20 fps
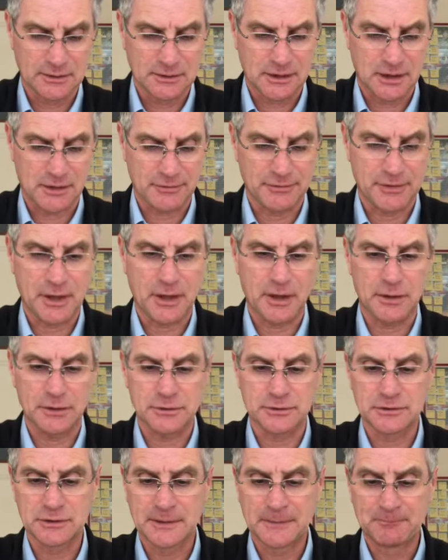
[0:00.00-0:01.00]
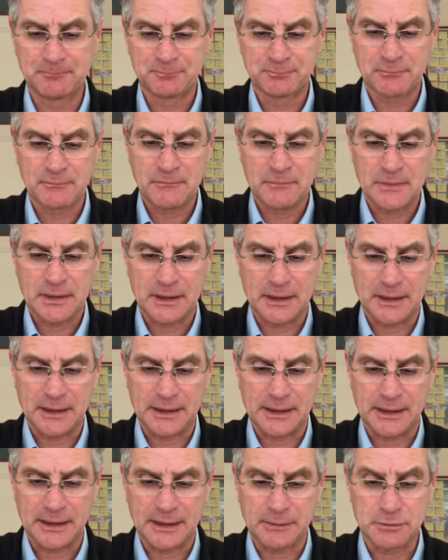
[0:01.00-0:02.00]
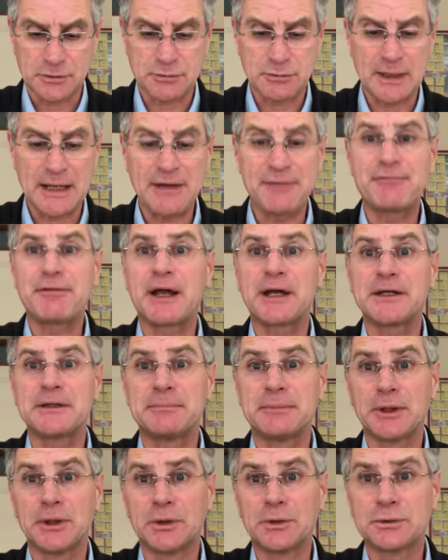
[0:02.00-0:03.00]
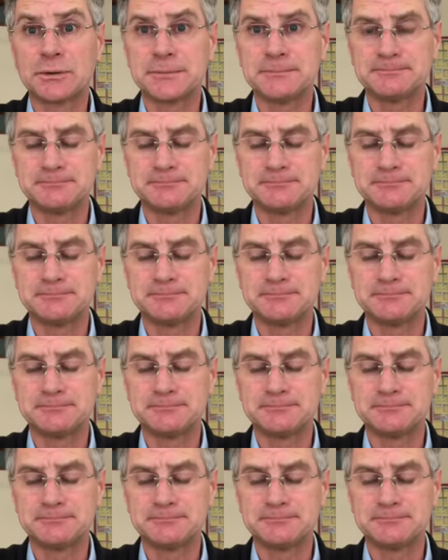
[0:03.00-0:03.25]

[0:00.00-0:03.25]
of those. It was really fun to build,